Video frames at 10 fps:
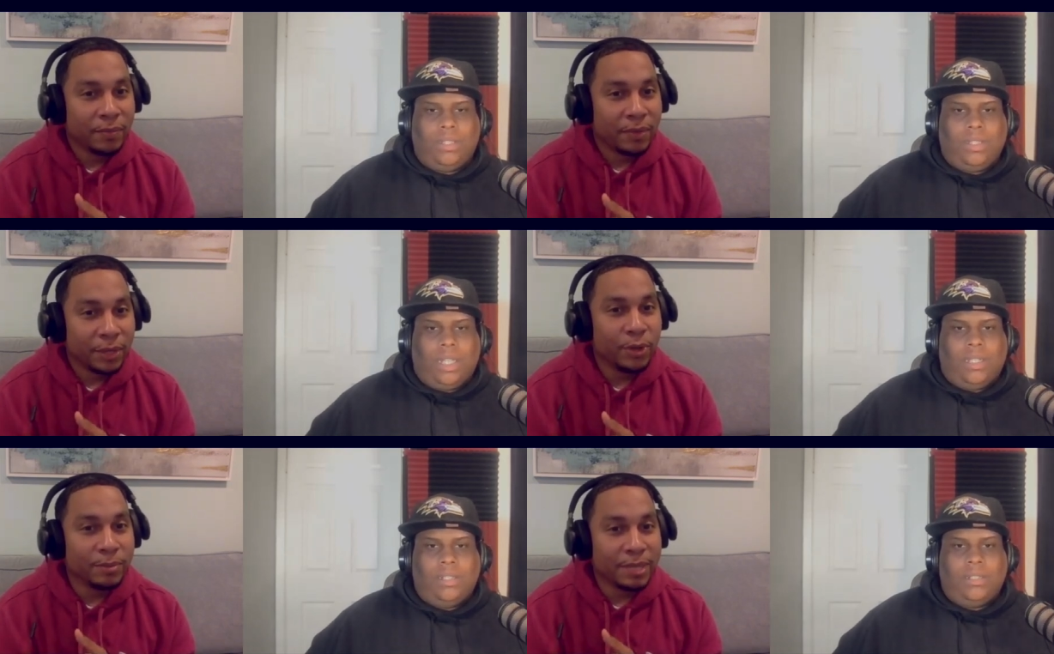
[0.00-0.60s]
Speaker 1: You
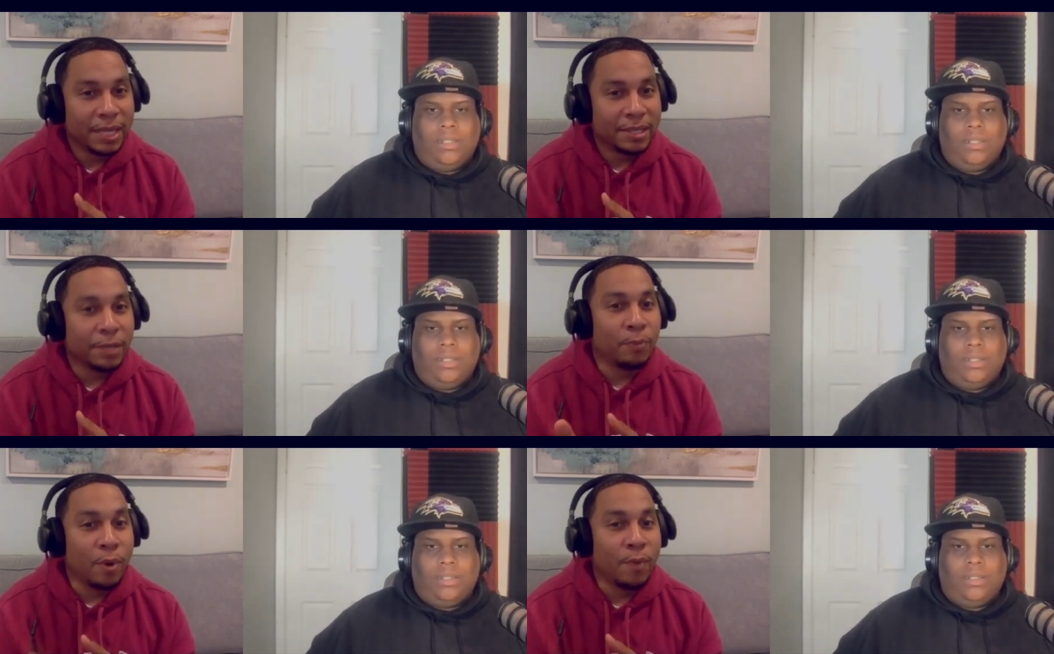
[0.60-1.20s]
yeah. know what I'm saying? To the
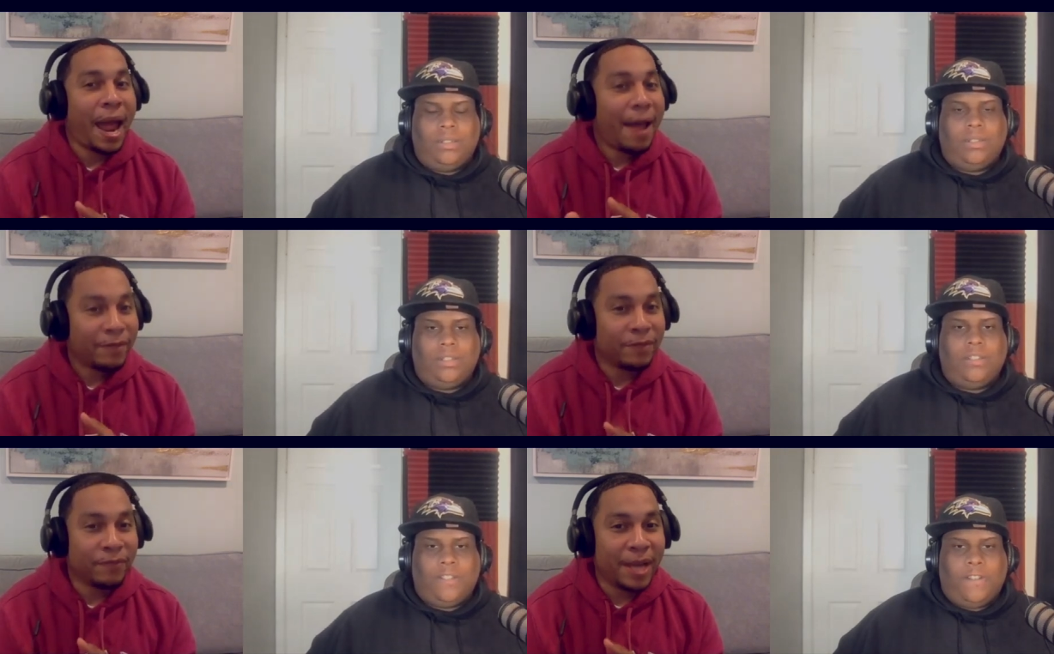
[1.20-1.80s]
point where after
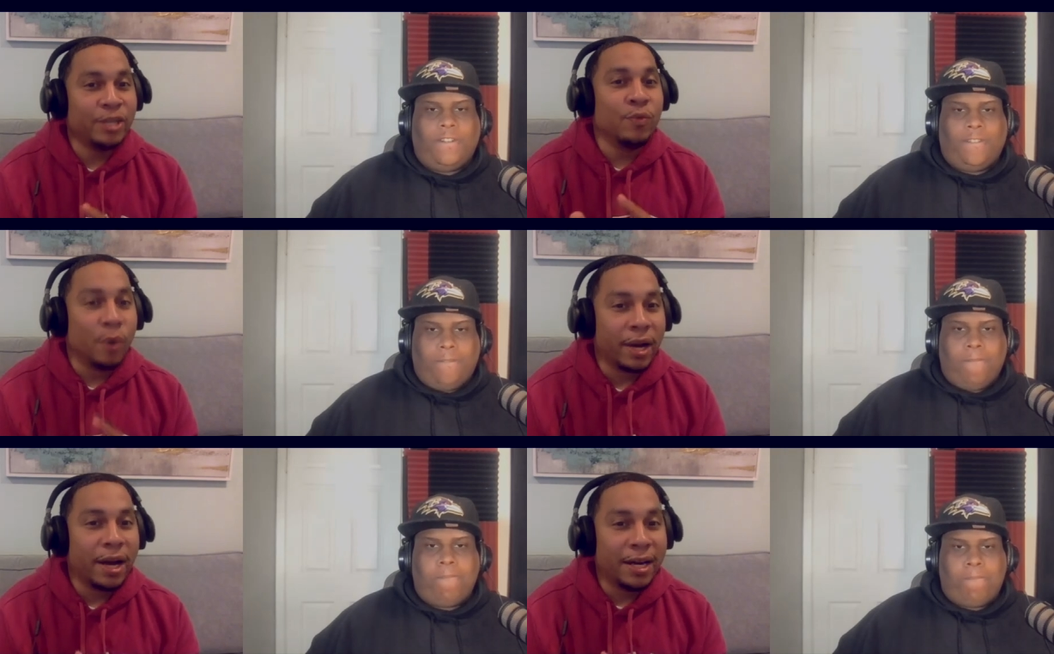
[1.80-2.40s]
the fight, you
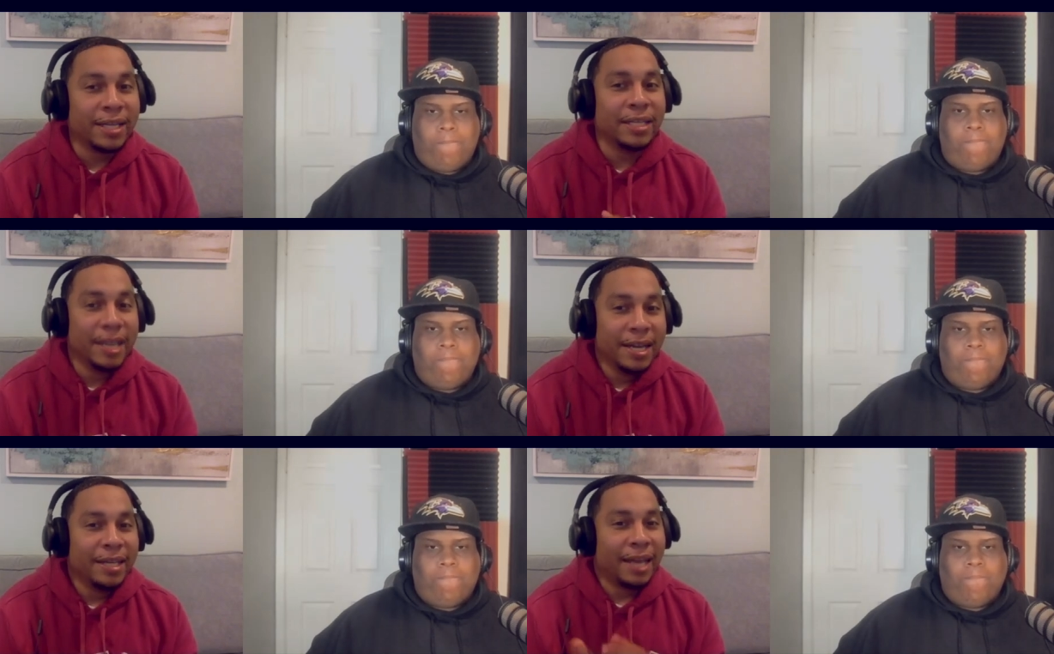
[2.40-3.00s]
want to hug and
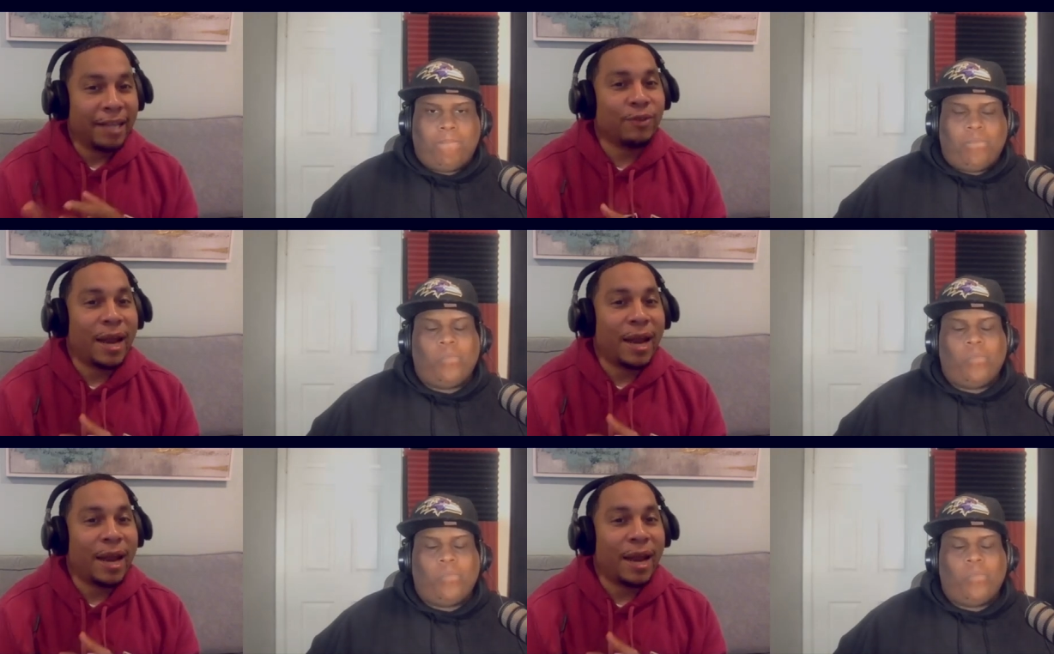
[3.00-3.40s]
like try to